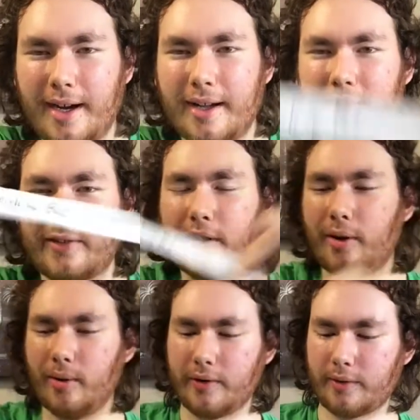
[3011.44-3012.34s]

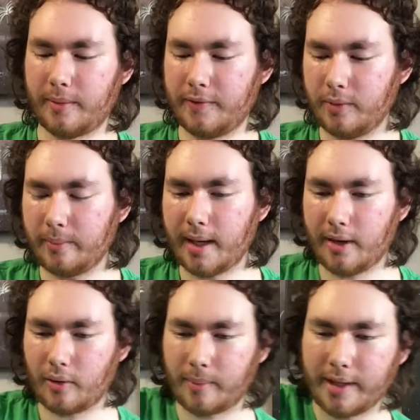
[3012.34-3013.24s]
So some of you may
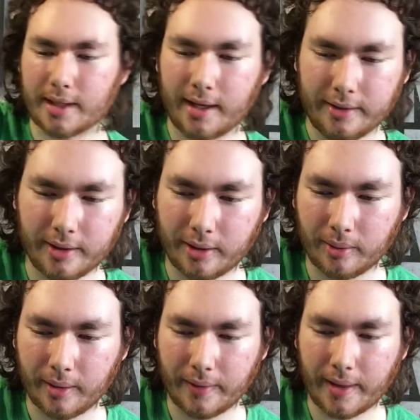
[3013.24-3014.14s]
or may not
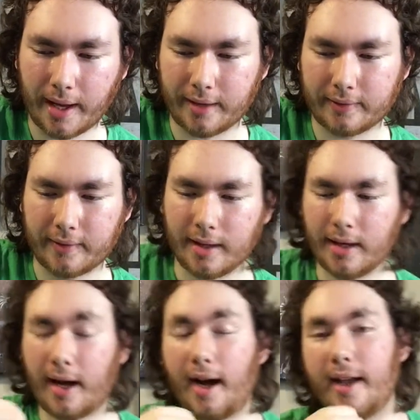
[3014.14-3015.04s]
know that
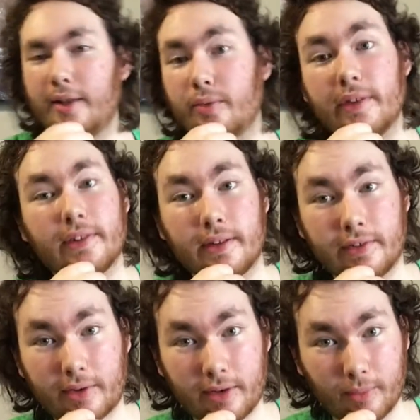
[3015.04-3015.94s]
I recently
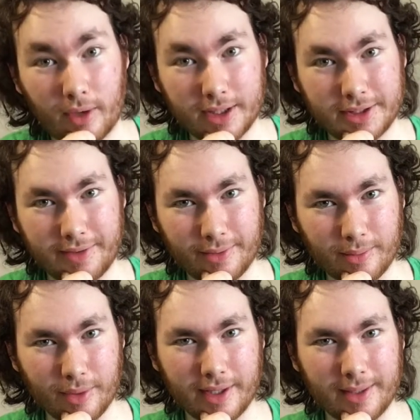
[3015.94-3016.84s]
started watching through
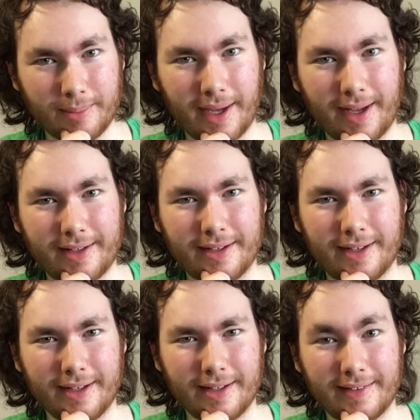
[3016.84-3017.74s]
Breaking Bad.
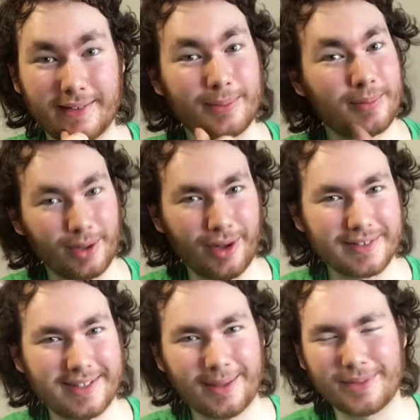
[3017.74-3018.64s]
It's a
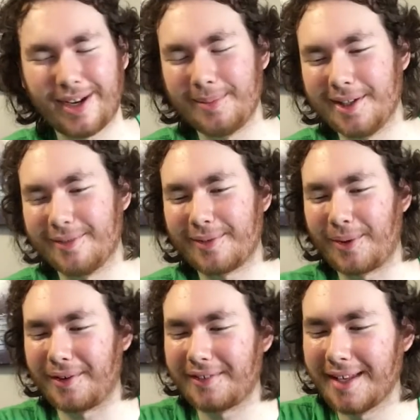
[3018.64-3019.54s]
long time coming, of
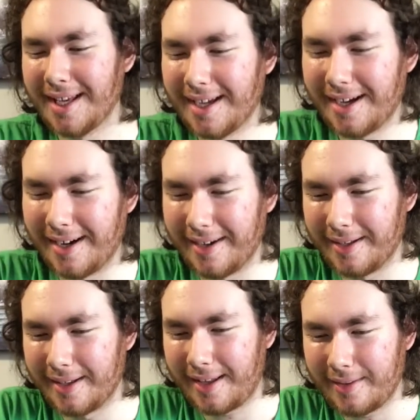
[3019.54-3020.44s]
course.
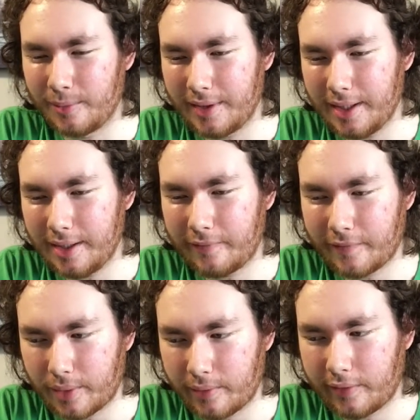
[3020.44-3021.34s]
The
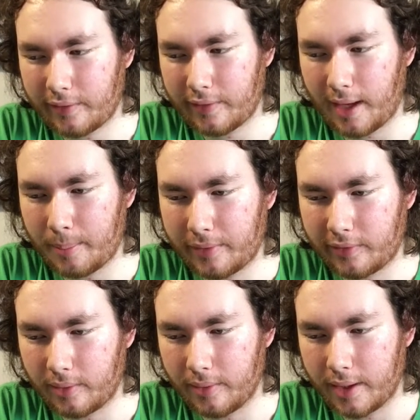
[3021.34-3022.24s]
first
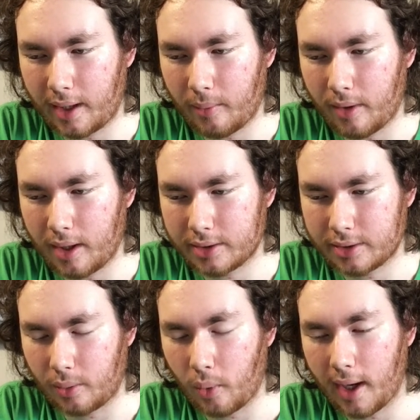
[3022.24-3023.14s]
episode that I
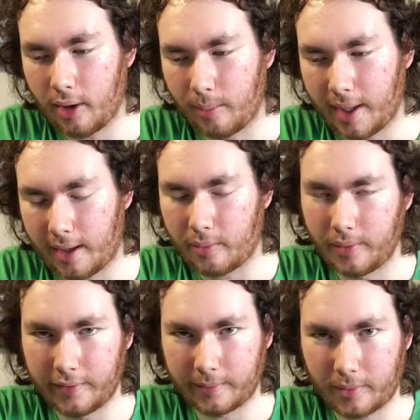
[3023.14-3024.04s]
watched a while back
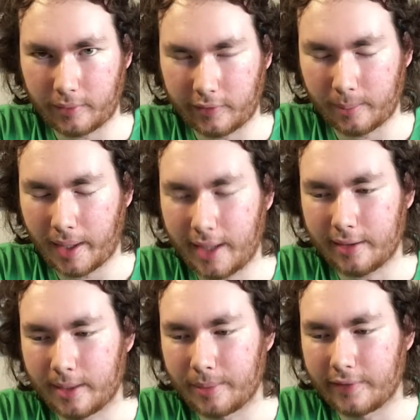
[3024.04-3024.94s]
was, of course, the
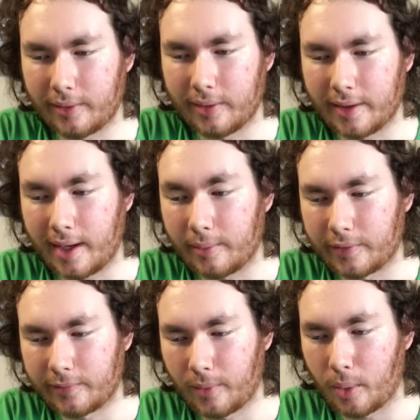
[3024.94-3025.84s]
pilot episode, and that
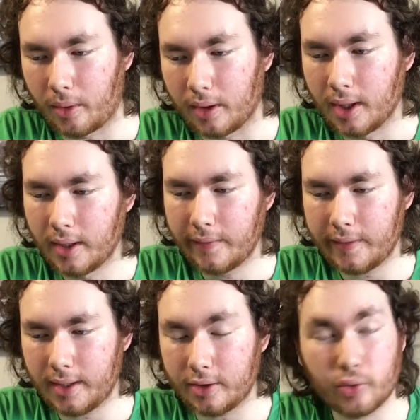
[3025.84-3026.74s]
was for
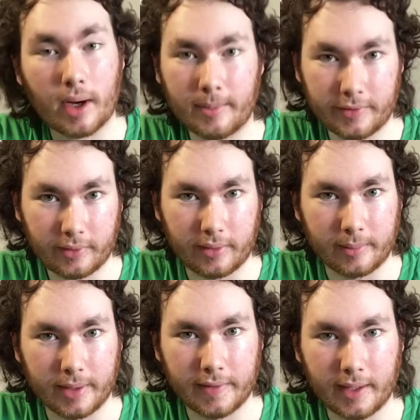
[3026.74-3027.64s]
the drama
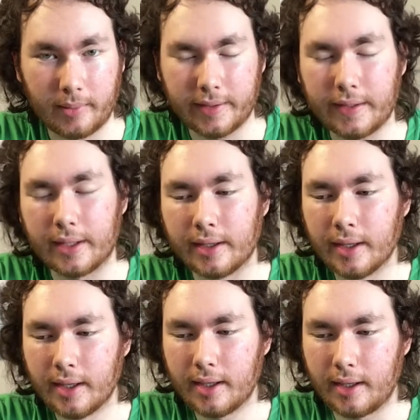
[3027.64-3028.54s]
tournament that we did
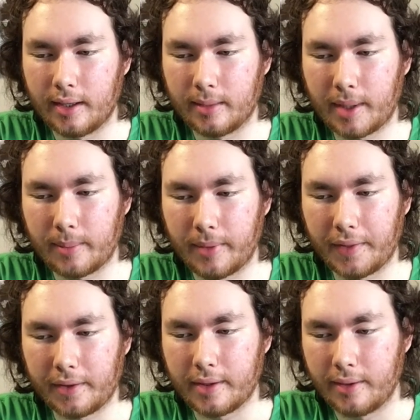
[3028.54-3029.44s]
about a
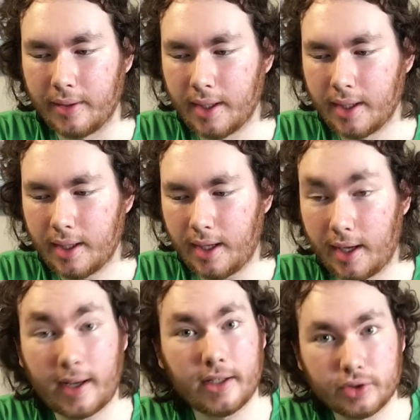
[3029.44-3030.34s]
month ago,
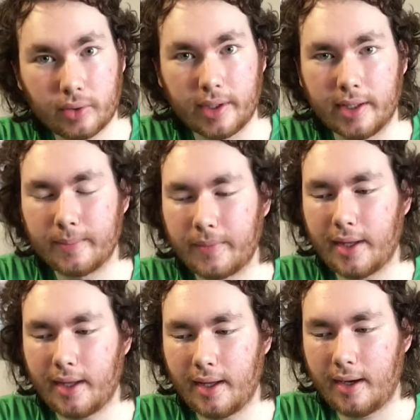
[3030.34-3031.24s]
and I enjoyed it.
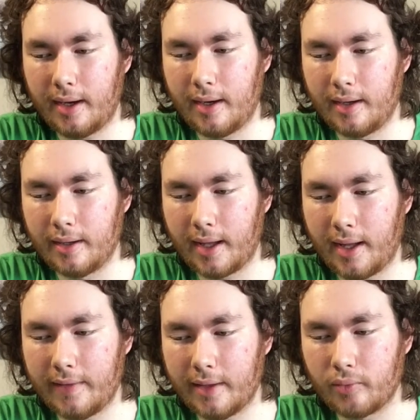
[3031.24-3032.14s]

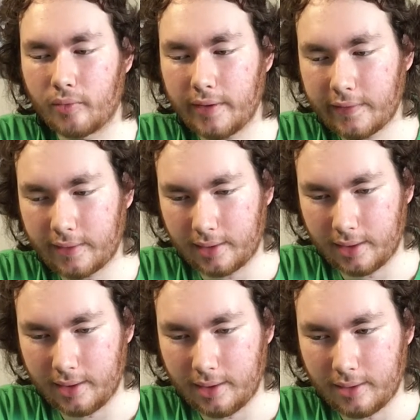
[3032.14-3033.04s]
And then
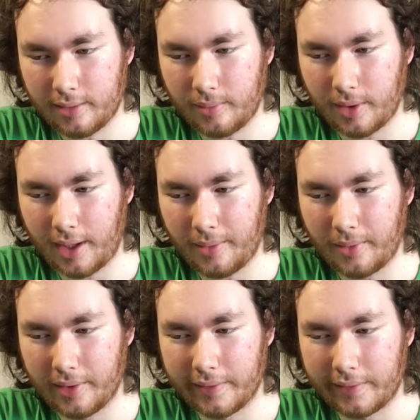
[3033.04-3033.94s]
recently, when I
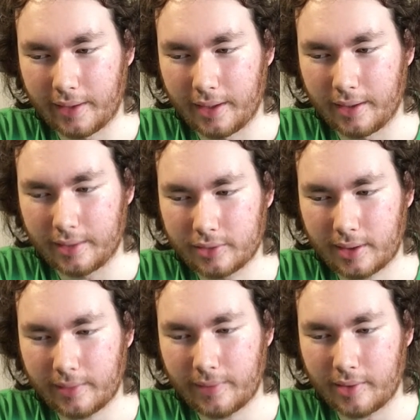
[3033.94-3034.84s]
was
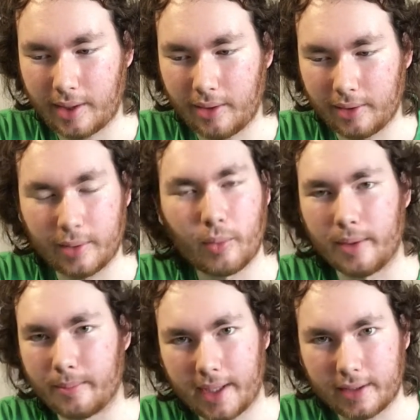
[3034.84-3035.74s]
trying to figure out
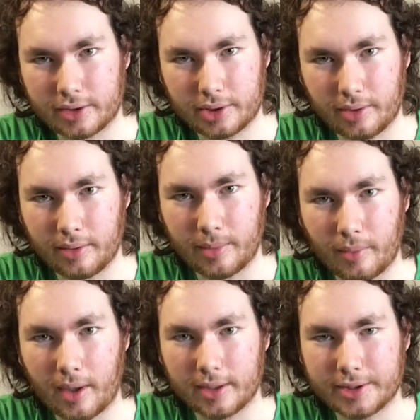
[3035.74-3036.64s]
what my next show to be
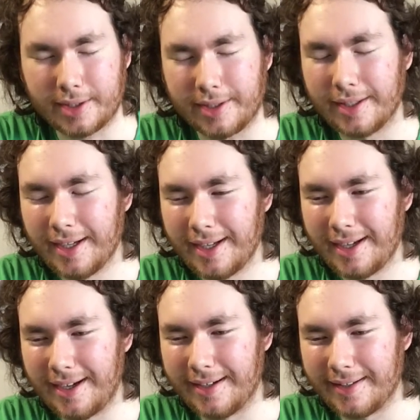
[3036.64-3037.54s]
watching
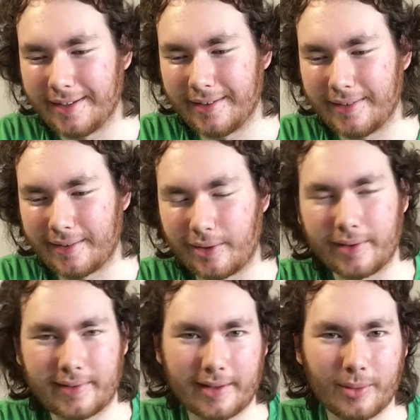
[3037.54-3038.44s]
is
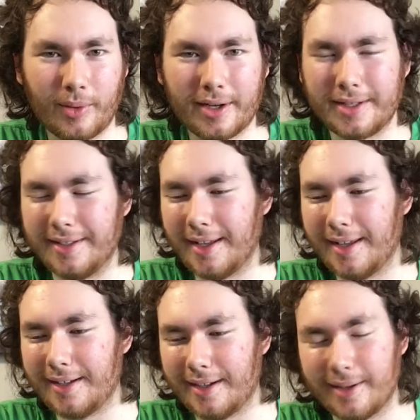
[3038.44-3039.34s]
alongside The Walking
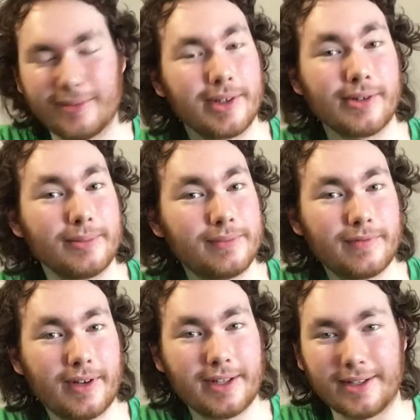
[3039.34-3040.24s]
Dead, I figured,
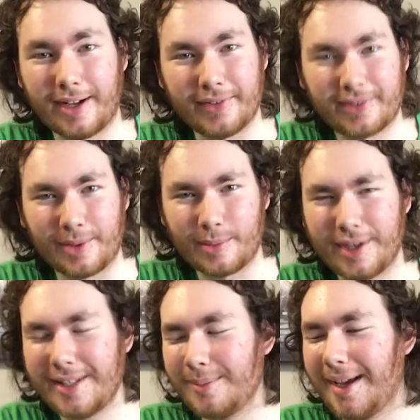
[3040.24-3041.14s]
fuck it, I'll start
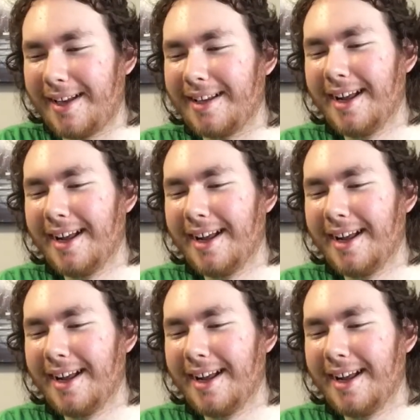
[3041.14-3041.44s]
Breaking Bad.